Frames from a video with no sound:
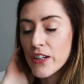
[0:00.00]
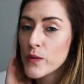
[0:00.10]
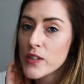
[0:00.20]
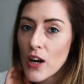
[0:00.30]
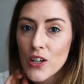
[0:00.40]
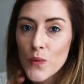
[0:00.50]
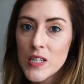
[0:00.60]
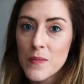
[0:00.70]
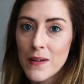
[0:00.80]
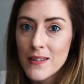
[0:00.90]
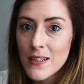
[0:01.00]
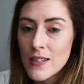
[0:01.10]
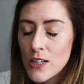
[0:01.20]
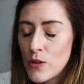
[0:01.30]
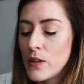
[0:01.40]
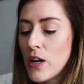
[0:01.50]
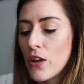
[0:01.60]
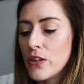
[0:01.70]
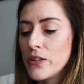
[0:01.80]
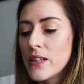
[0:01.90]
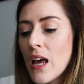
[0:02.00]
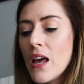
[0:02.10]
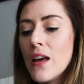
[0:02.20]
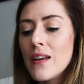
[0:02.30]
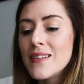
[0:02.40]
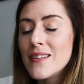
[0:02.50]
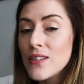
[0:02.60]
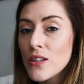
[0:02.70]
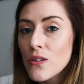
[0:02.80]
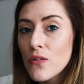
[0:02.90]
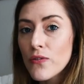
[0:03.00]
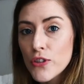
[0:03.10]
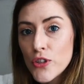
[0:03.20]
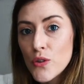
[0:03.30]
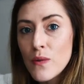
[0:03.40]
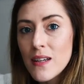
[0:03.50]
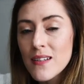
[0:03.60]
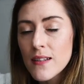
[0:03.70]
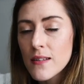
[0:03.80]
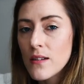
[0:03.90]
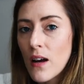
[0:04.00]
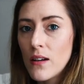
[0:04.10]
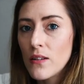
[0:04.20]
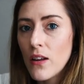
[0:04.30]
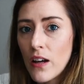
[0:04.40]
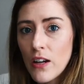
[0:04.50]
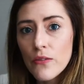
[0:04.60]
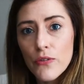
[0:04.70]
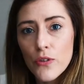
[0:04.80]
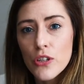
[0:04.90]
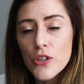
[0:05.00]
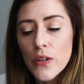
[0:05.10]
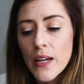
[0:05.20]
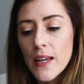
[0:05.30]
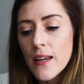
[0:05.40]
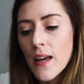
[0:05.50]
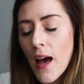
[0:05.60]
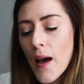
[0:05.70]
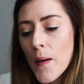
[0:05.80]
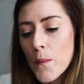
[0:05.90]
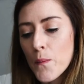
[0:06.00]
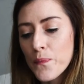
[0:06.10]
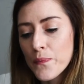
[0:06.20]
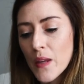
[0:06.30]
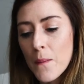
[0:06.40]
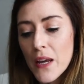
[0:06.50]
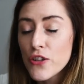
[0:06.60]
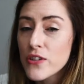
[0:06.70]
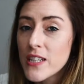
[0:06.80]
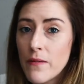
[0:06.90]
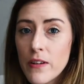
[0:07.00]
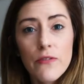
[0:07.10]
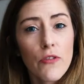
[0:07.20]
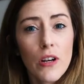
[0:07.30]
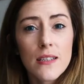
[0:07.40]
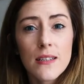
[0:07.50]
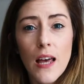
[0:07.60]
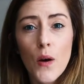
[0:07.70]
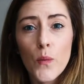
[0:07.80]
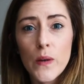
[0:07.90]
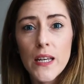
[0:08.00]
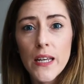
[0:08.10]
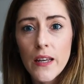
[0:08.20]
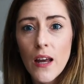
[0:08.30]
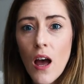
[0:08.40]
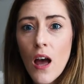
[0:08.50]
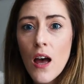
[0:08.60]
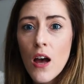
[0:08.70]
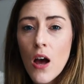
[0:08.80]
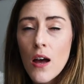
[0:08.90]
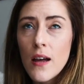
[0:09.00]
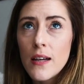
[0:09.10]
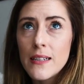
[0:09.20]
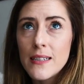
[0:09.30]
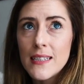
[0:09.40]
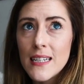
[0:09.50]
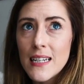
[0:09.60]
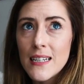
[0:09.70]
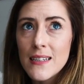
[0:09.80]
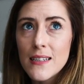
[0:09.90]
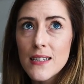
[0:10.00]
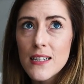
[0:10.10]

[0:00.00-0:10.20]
in Osaka, we spent $63. Still, for 2 weeks, that's not a lot on food and drink. A major savings for us is that we didn't